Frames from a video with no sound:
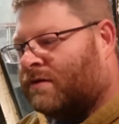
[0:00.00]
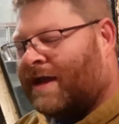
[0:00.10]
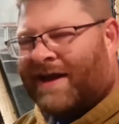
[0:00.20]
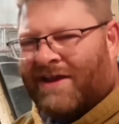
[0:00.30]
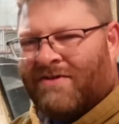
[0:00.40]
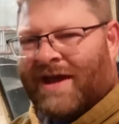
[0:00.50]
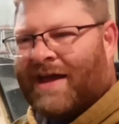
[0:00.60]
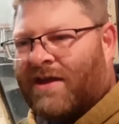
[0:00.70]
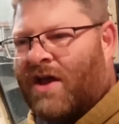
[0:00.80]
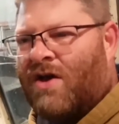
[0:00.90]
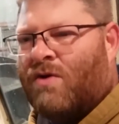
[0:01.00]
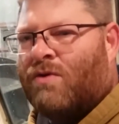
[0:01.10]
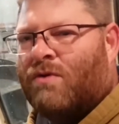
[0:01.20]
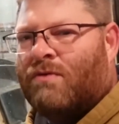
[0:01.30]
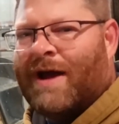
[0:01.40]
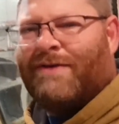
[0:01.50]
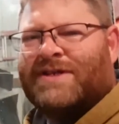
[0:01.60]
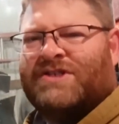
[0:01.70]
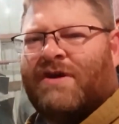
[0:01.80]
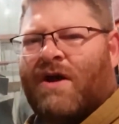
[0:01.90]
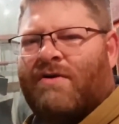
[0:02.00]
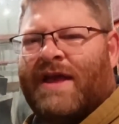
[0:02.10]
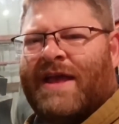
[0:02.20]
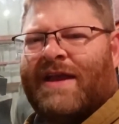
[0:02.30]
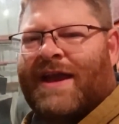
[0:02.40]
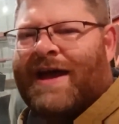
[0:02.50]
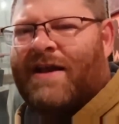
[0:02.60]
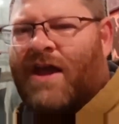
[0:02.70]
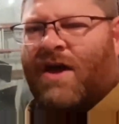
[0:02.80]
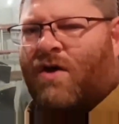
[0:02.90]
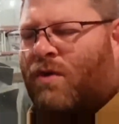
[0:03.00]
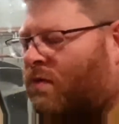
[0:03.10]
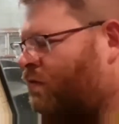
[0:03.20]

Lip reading: How do you not know? Why would you own it and not know?